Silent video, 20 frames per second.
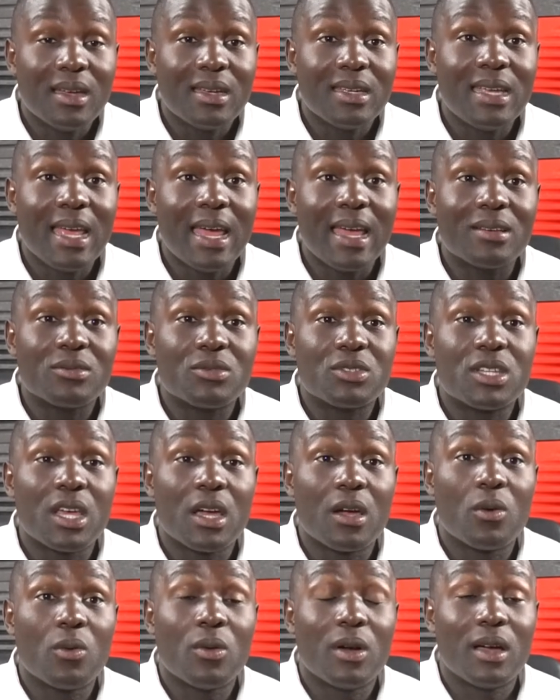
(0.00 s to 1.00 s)
Yeah,
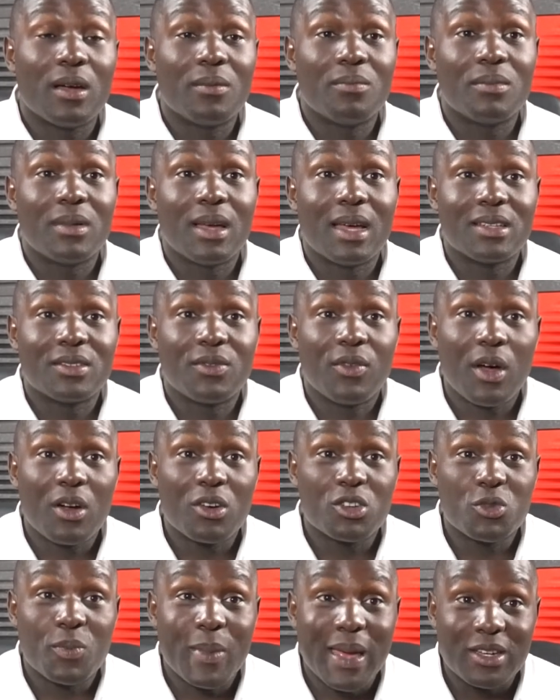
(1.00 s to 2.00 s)
so as
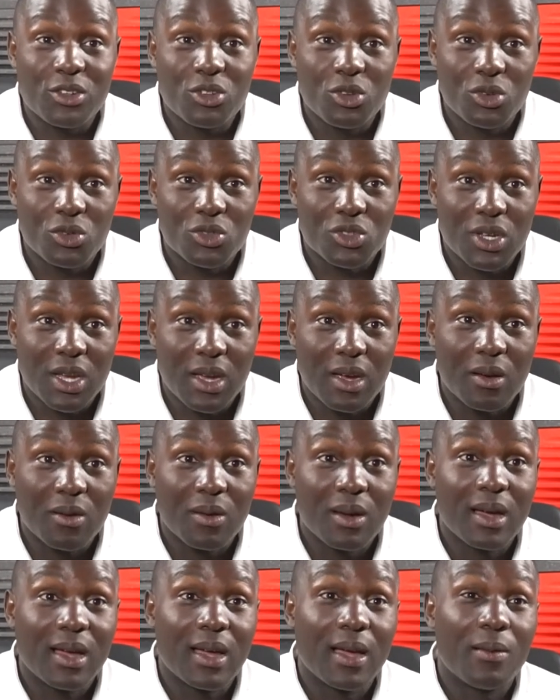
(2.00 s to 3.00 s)
far as mentors
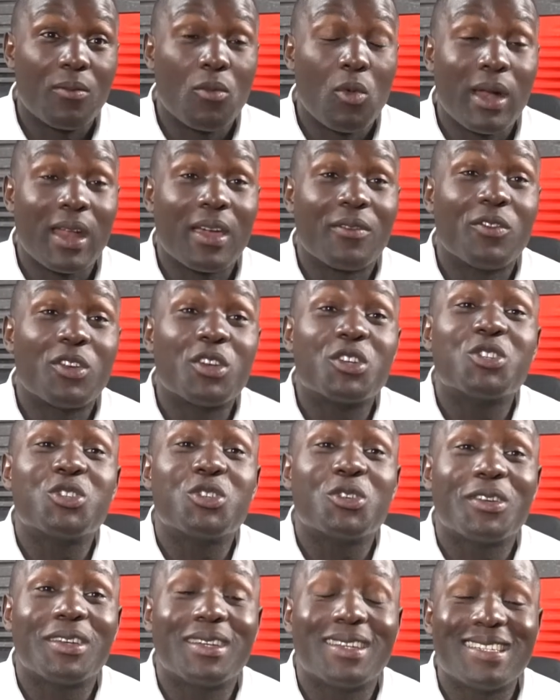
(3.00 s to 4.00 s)
go, when I first
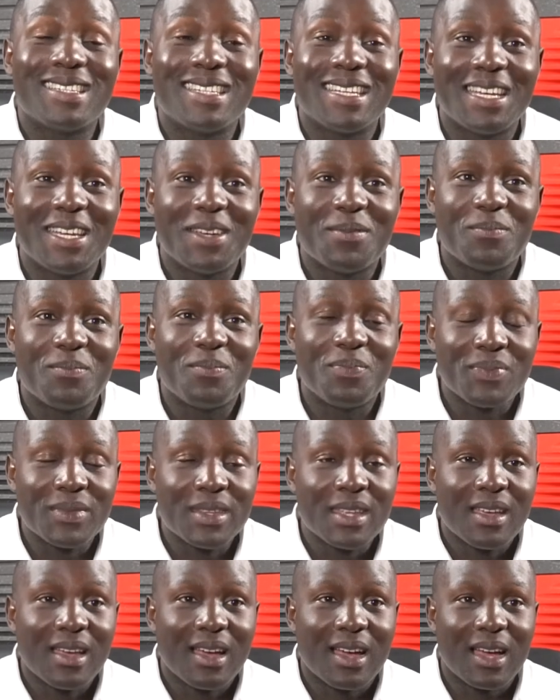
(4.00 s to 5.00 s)
joined the team,
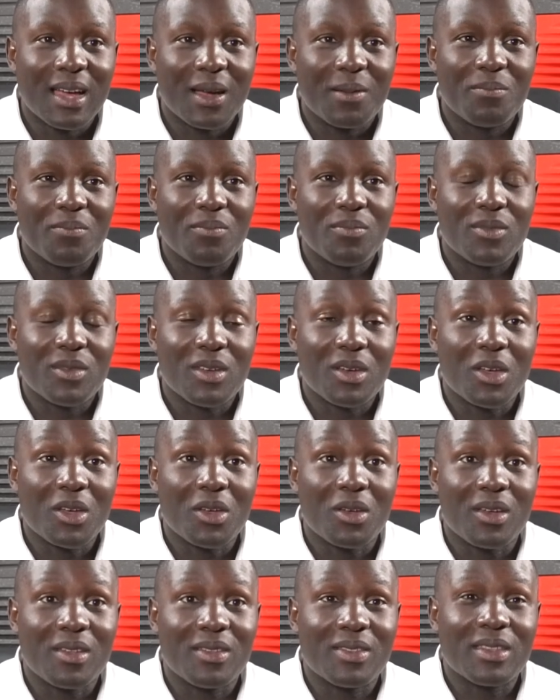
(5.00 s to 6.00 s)

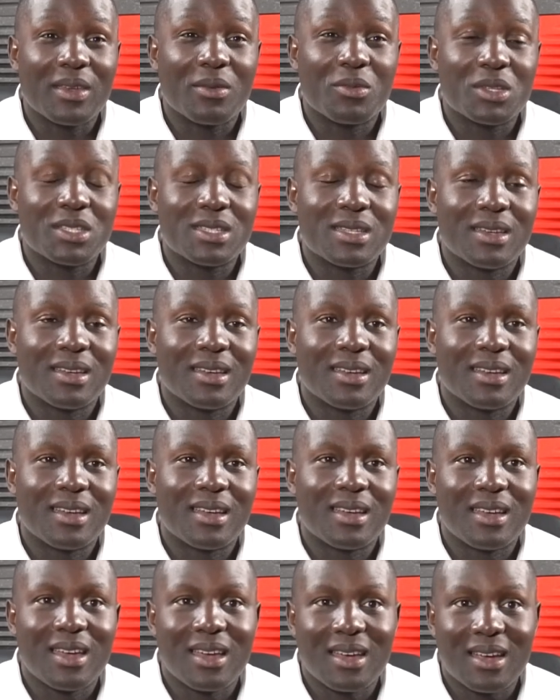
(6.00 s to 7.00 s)
there was
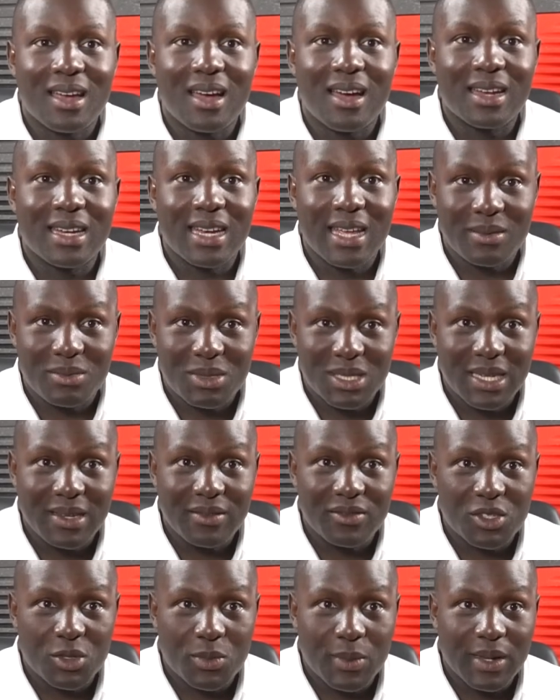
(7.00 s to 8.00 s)
a guy named
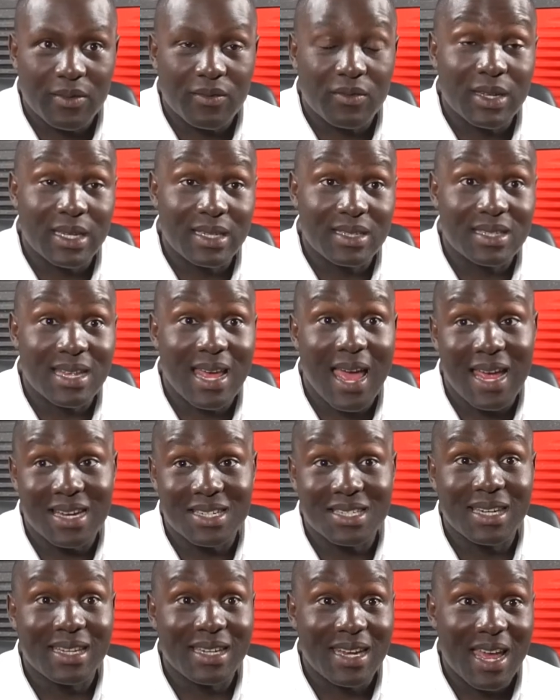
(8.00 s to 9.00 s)
Steve Smith. He's
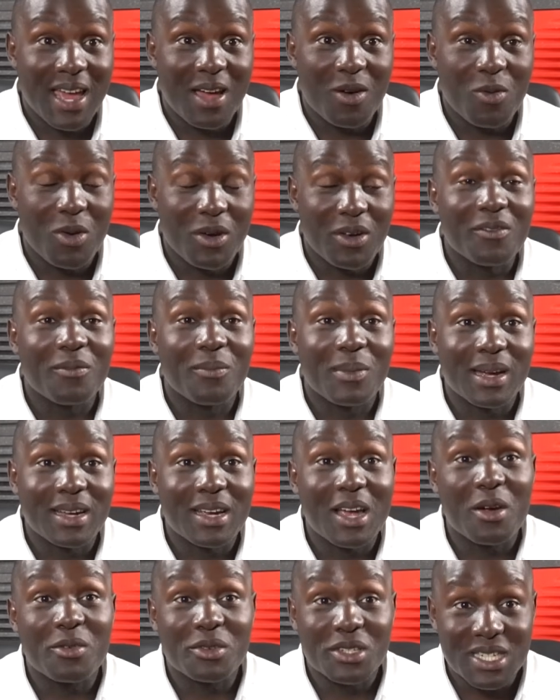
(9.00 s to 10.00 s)
actually now one of my
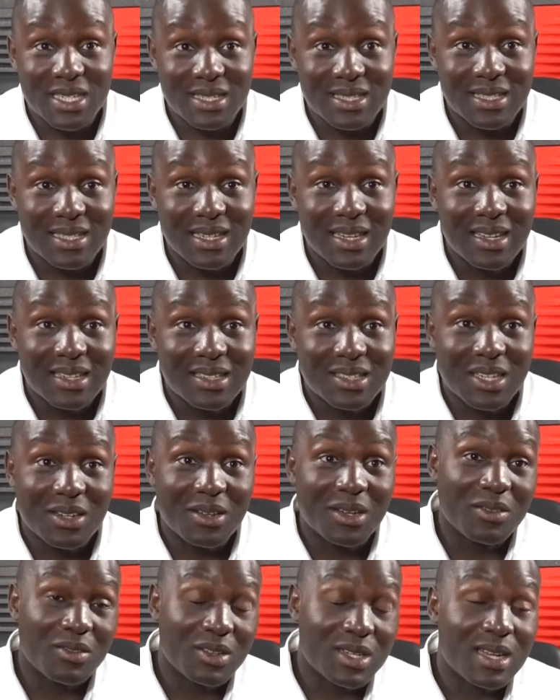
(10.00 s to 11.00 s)
coaches. So
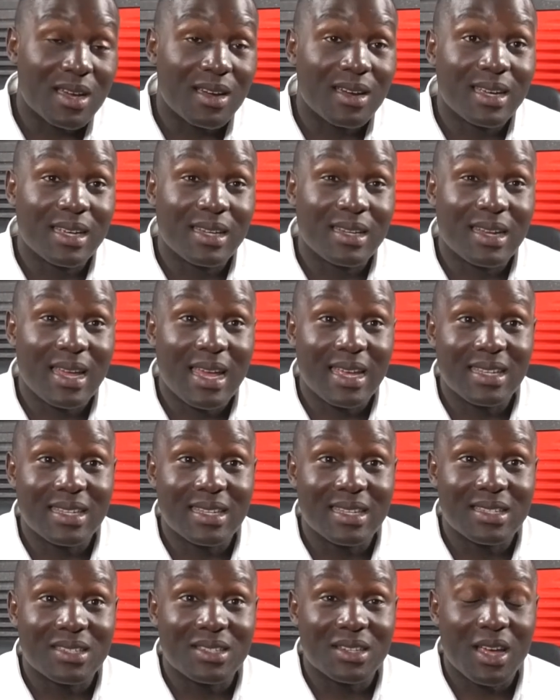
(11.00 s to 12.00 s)
he retired 8
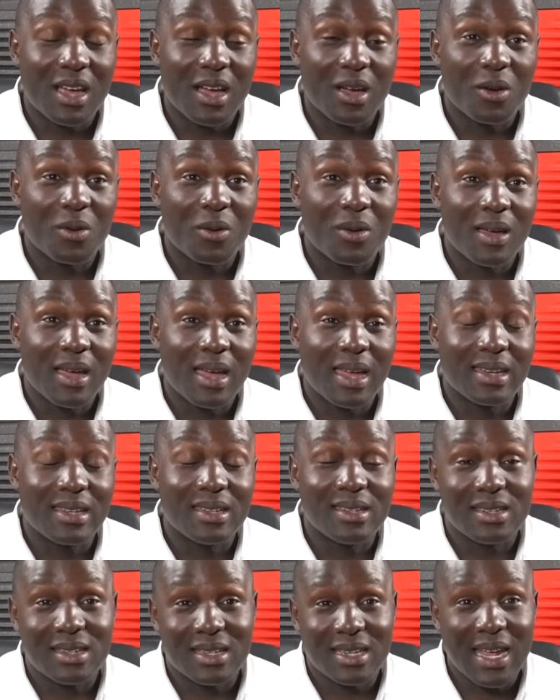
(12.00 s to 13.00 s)
years ago
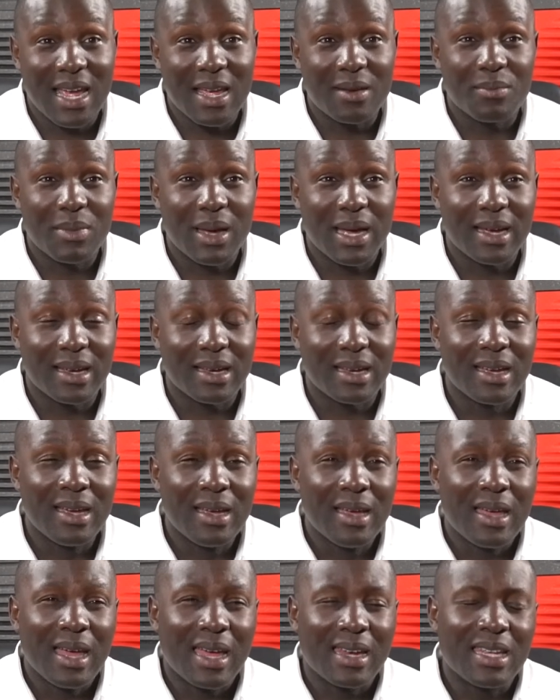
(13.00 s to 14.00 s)
and came back.
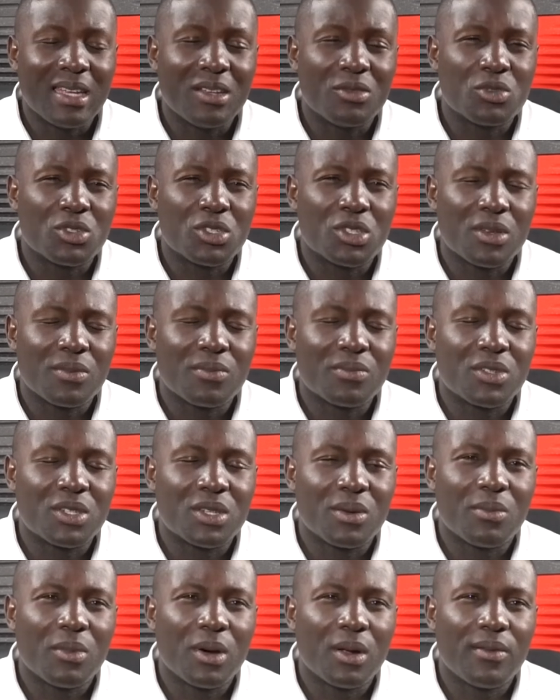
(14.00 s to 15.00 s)
And he was
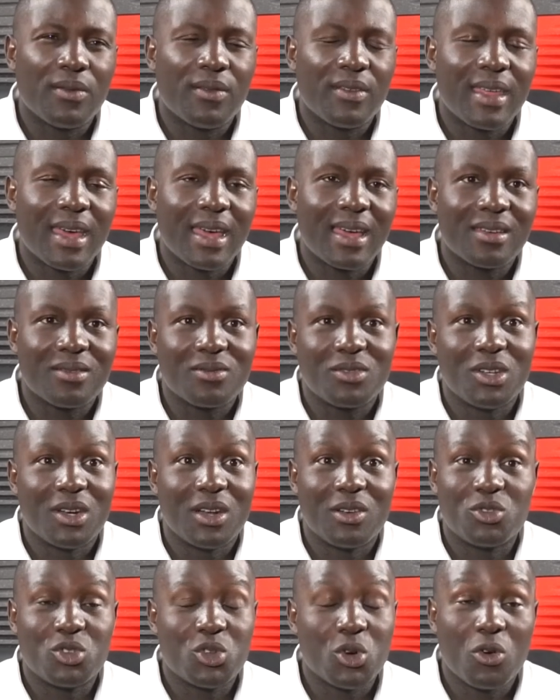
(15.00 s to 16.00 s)
someone that, you
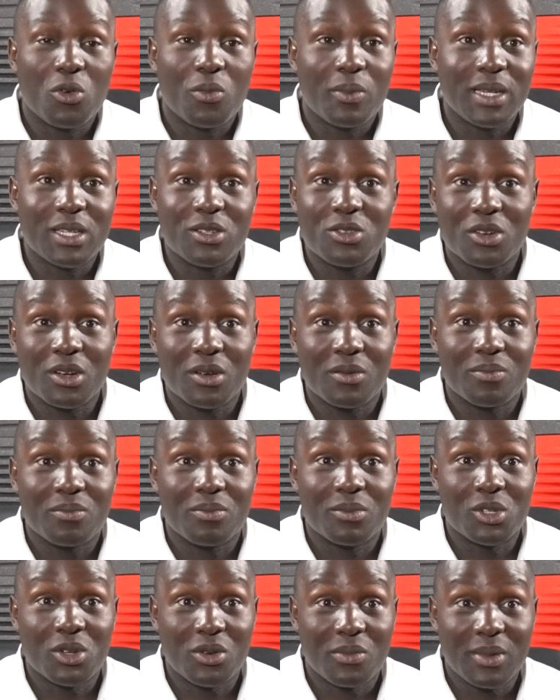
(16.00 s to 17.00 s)
know, taught me,
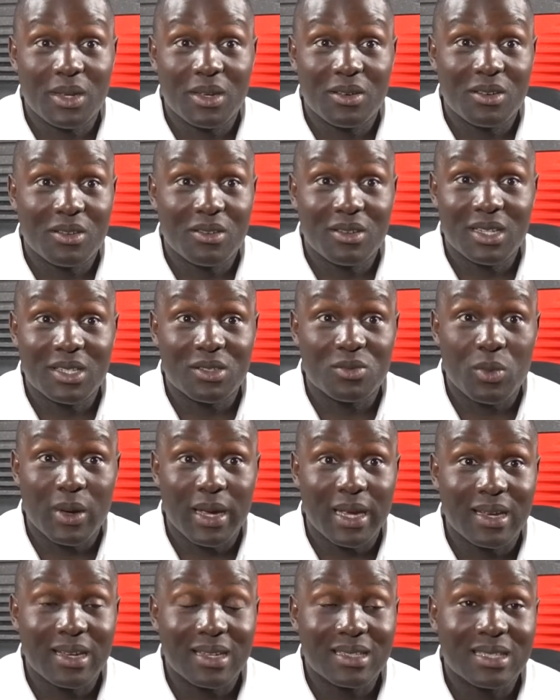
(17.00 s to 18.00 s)
took me under his
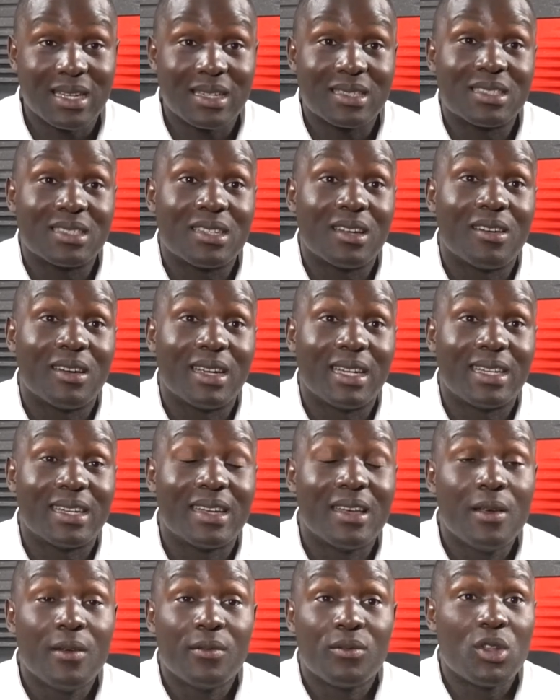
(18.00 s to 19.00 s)
wing, because I started
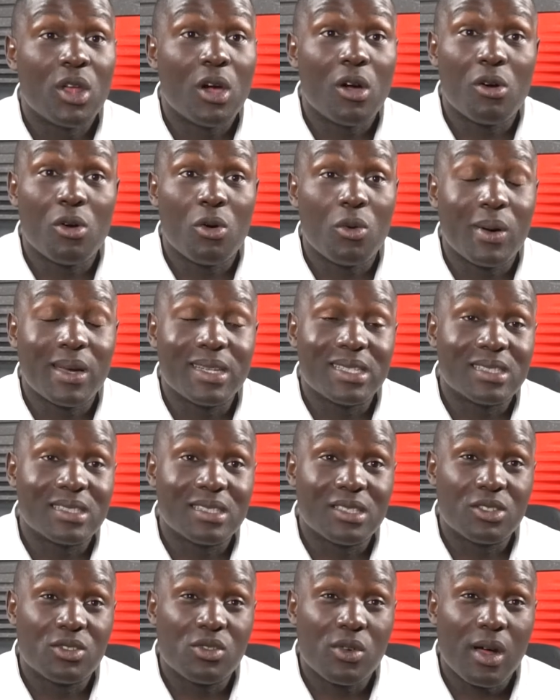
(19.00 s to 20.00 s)
not always
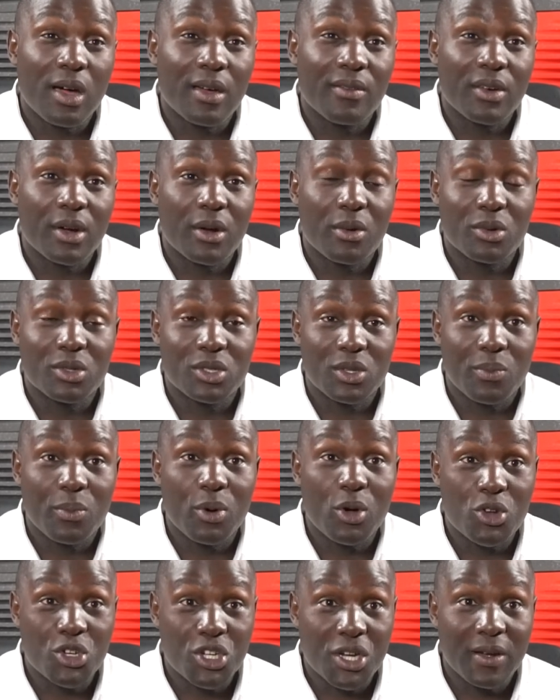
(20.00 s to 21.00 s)
as a driver, I was a
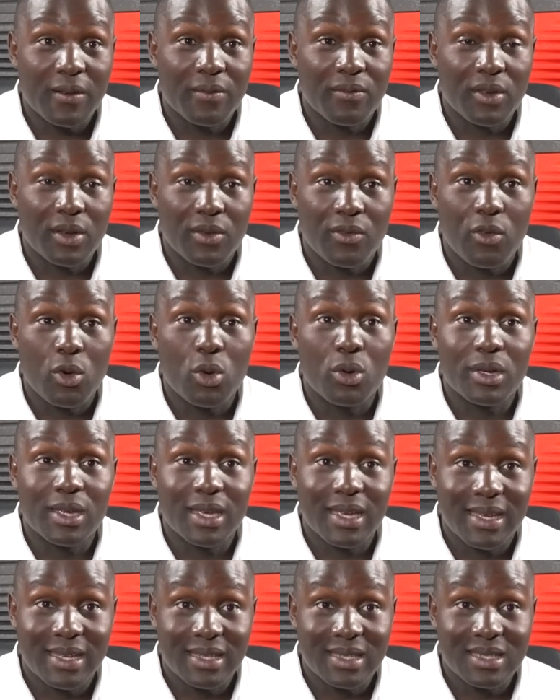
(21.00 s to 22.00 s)
pusher for 4
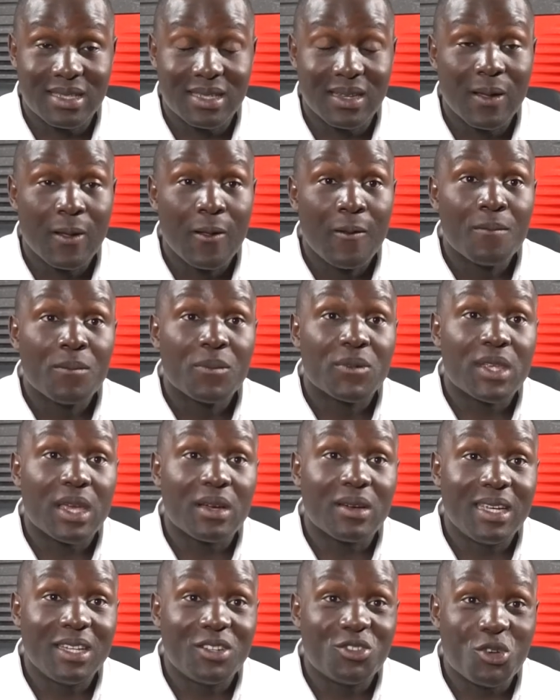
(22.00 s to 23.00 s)
years.
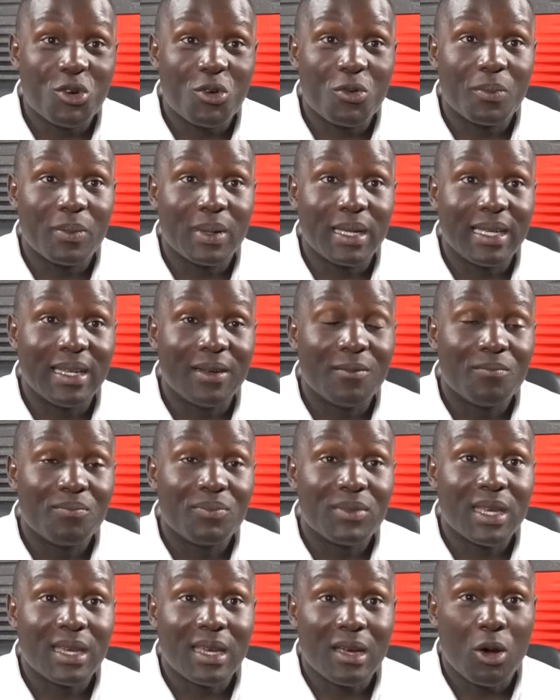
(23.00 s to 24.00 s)
So he taught me,
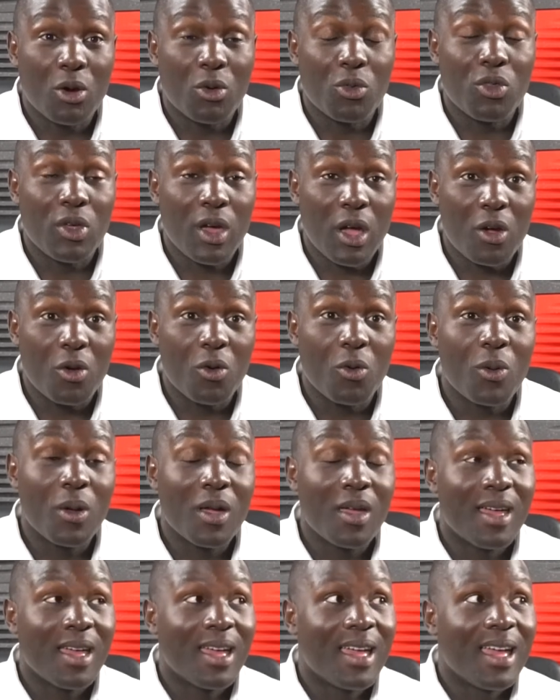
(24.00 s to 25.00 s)
although
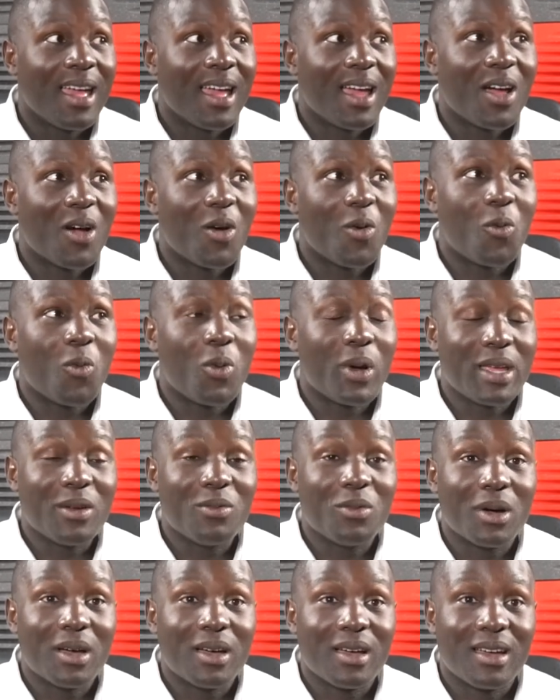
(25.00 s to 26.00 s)
we
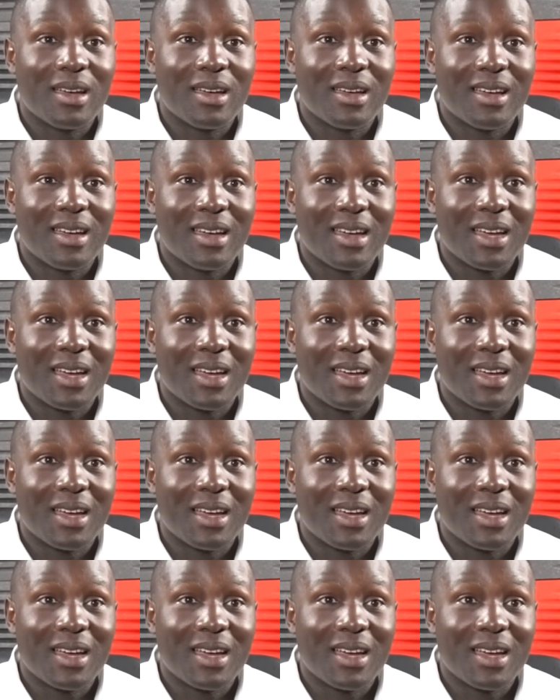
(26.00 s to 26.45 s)
were